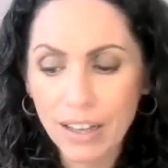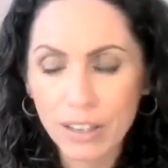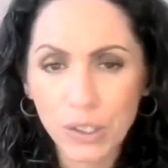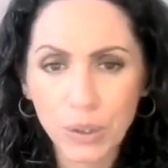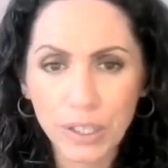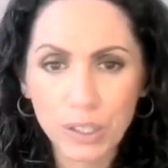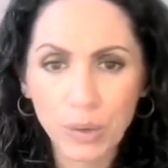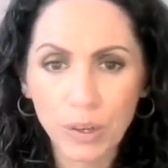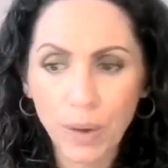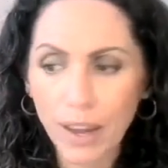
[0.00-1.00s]
soreness
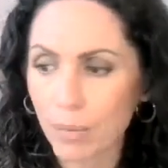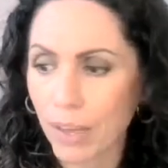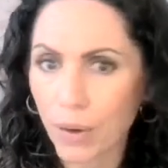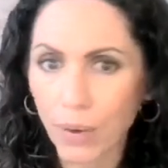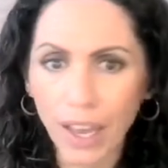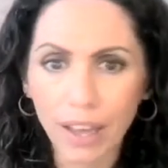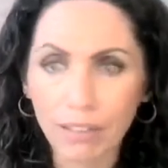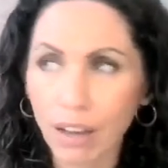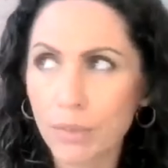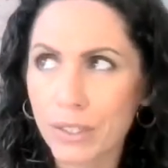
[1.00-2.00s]
went away. I'm like, okay,
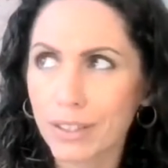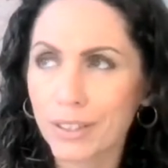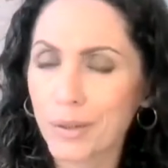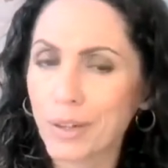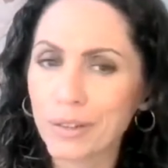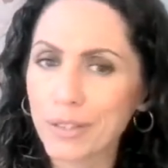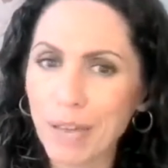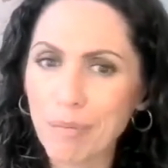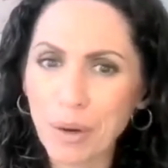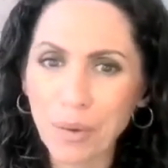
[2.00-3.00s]
I'm just going to do another
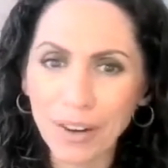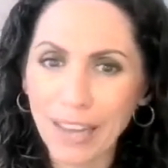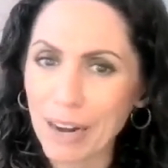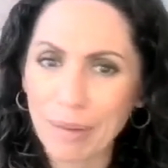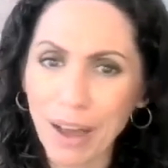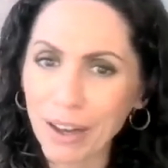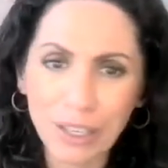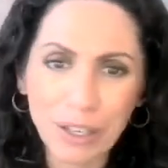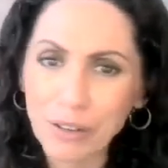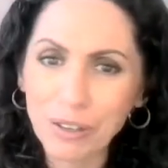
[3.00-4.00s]
10-minute workout. I'm not going
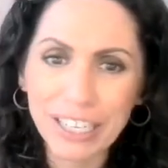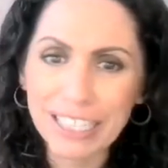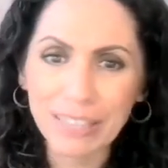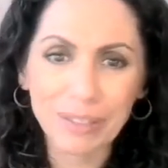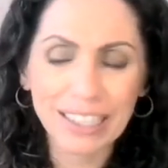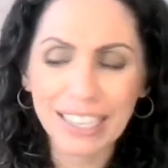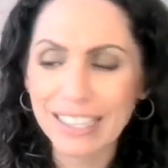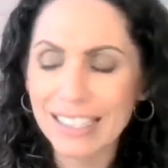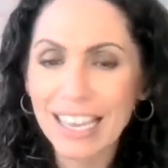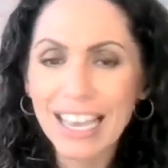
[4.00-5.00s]
to go crazy with
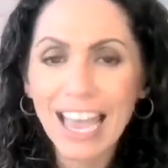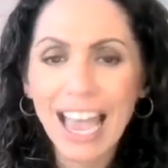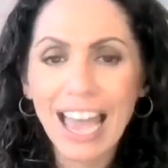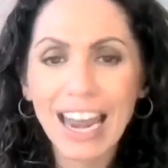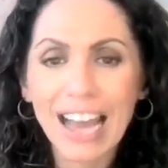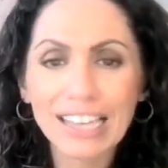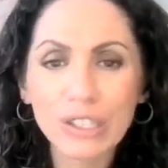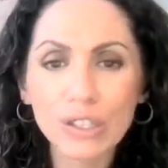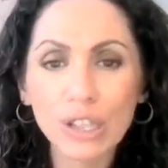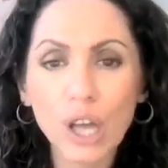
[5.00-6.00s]
this. And I
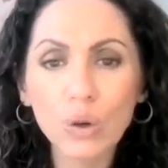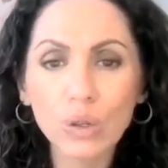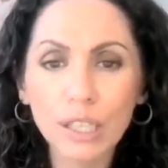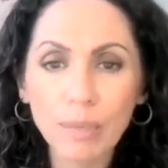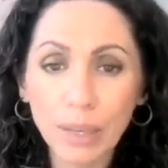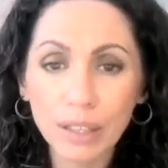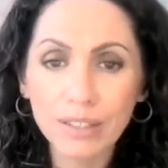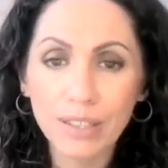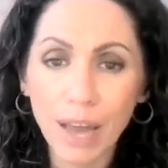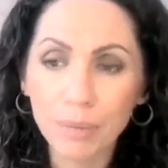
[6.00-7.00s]
slowly built up